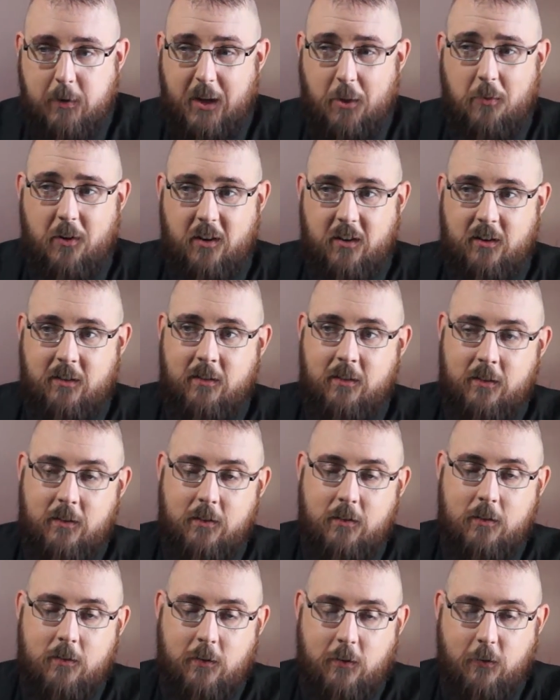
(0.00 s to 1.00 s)
but I
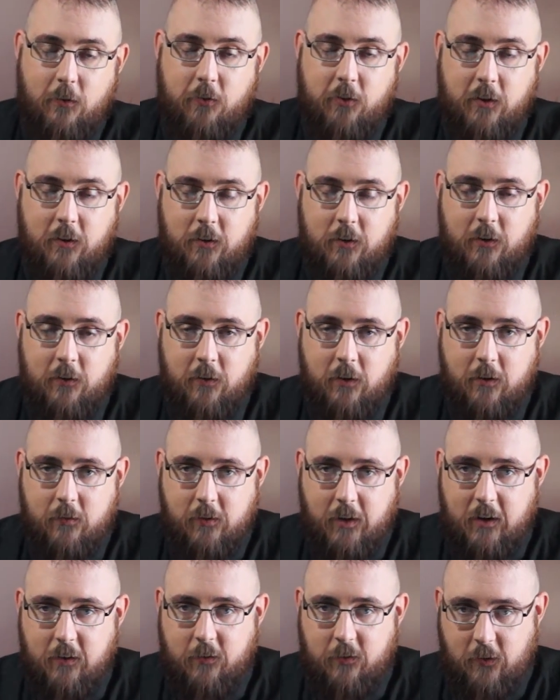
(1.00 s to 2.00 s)
would seriously
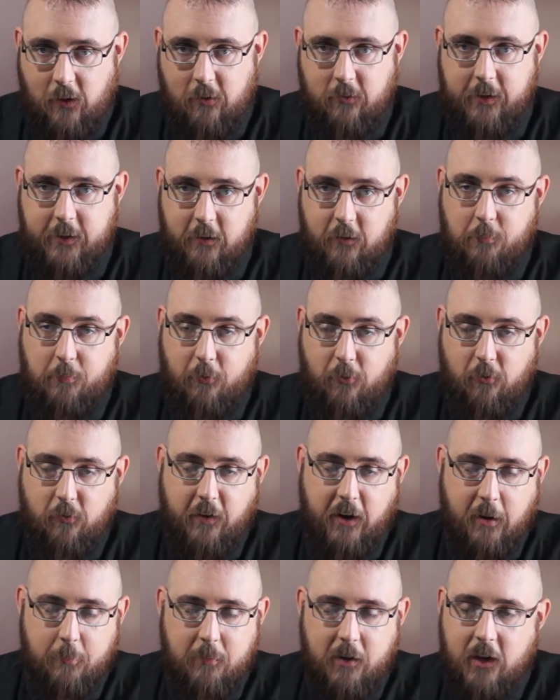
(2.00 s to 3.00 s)
suggest installing this
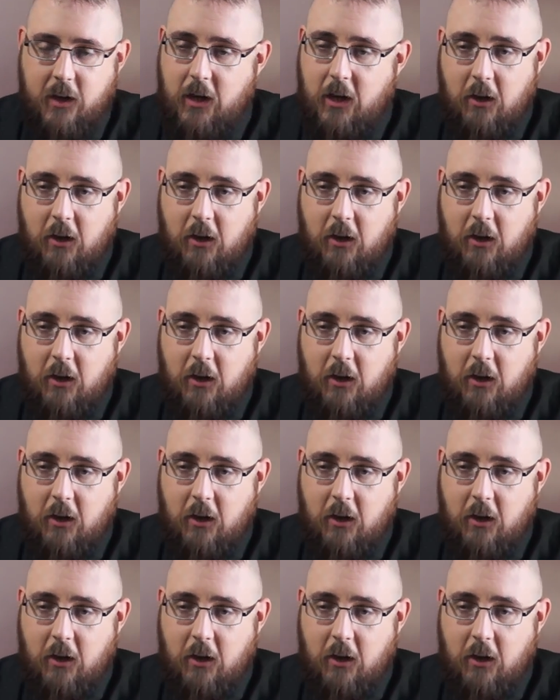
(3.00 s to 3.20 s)
program